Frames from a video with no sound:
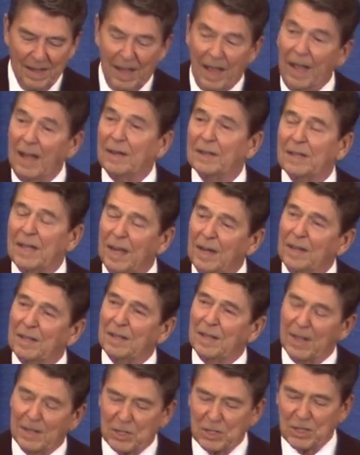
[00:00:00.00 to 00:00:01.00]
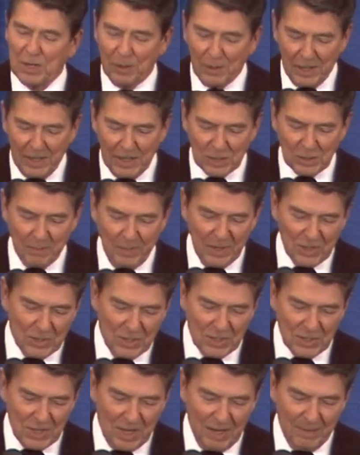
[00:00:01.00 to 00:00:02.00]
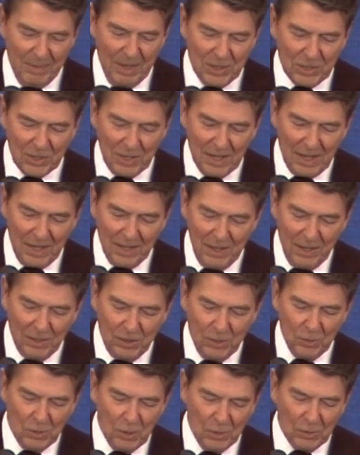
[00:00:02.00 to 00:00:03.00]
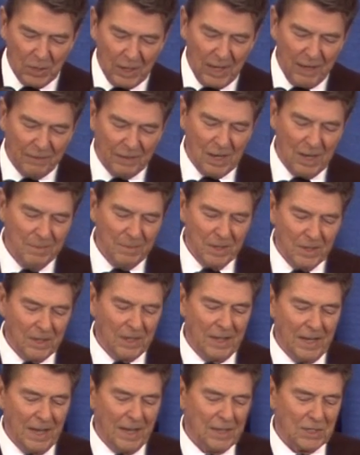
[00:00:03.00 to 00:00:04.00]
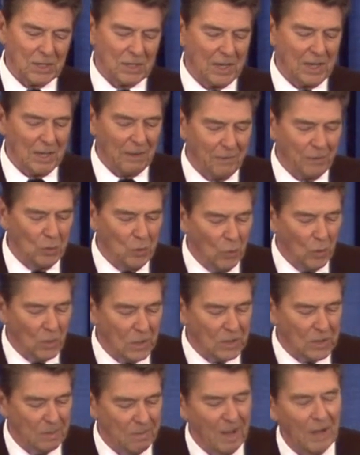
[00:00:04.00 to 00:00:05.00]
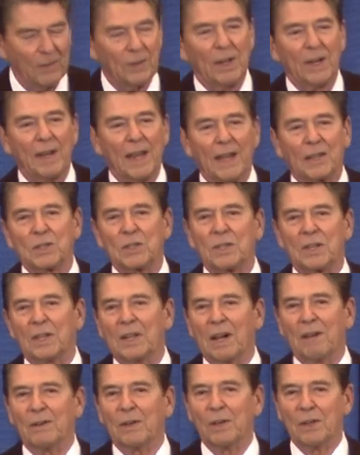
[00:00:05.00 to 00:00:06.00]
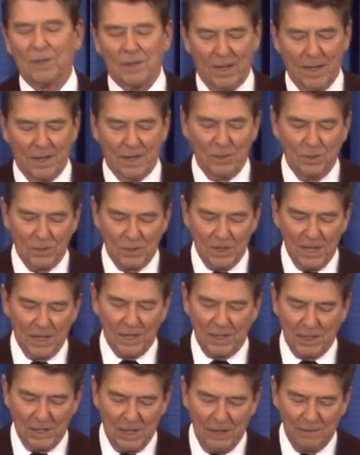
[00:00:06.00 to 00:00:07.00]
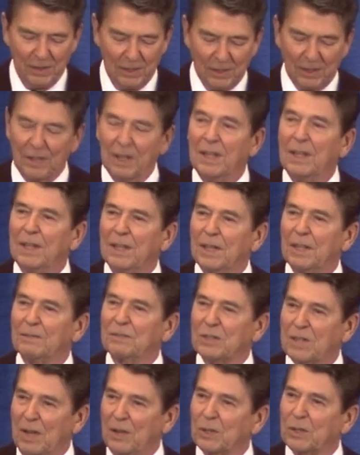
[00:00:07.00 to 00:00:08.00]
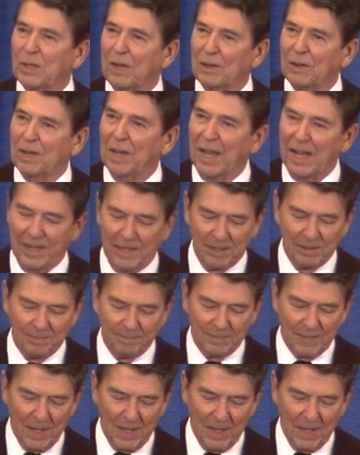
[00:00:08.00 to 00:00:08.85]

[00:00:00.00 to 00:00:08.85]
And getting to that serious business I mentioned, I think you know that I've come here today to say a few words about the next governor and lieutenant governor of South Carolina.